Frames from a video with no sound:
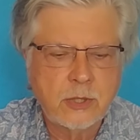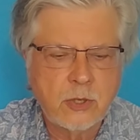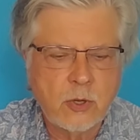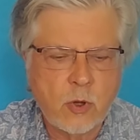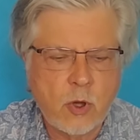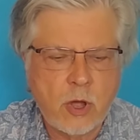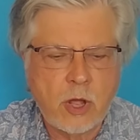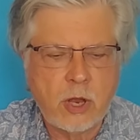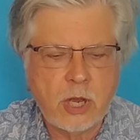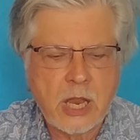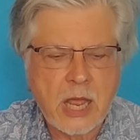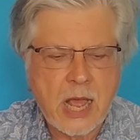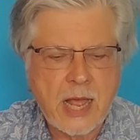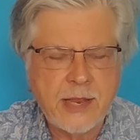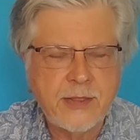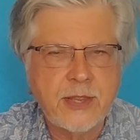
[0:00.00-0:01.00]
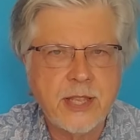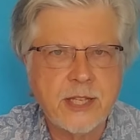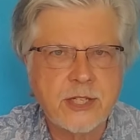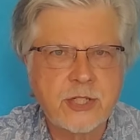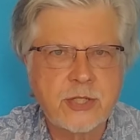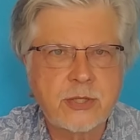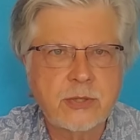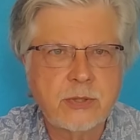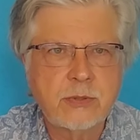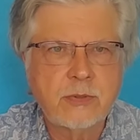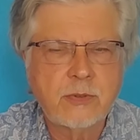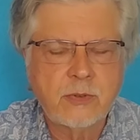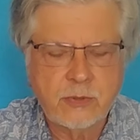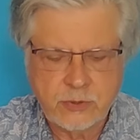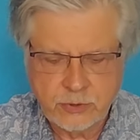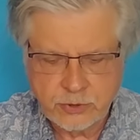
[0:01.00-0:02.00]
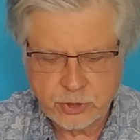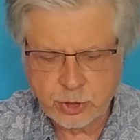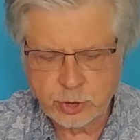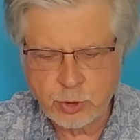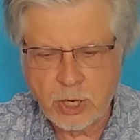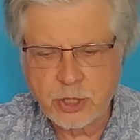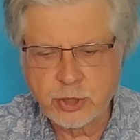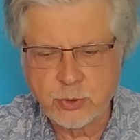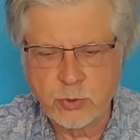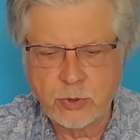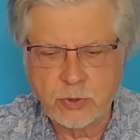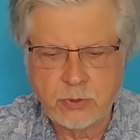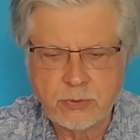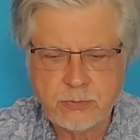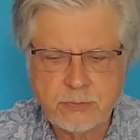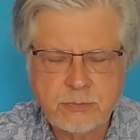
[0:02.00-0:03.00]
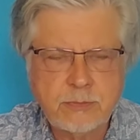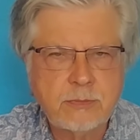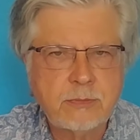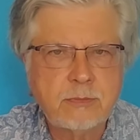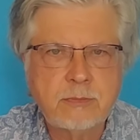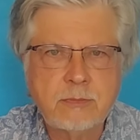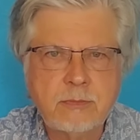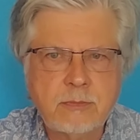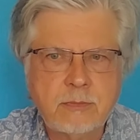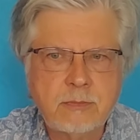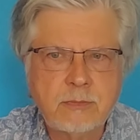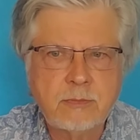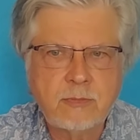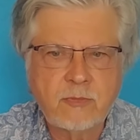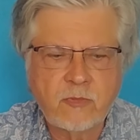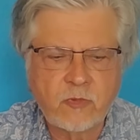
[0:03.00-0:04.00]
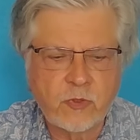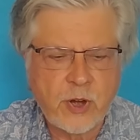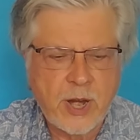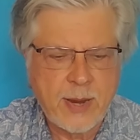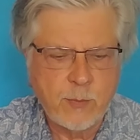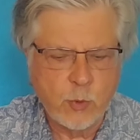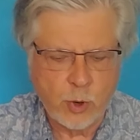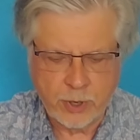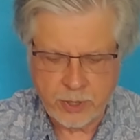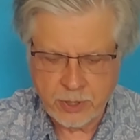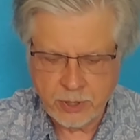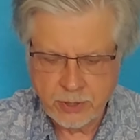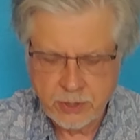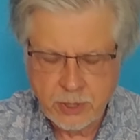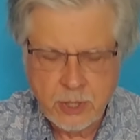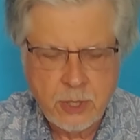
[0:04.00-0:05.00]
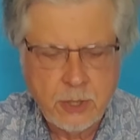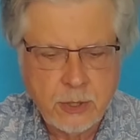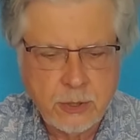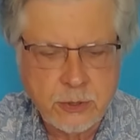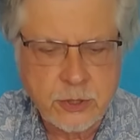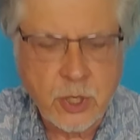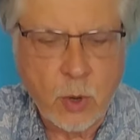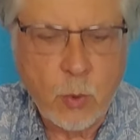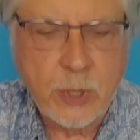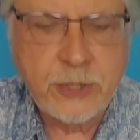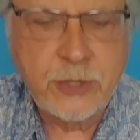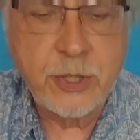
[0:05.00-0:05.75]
all on this structural framework. So once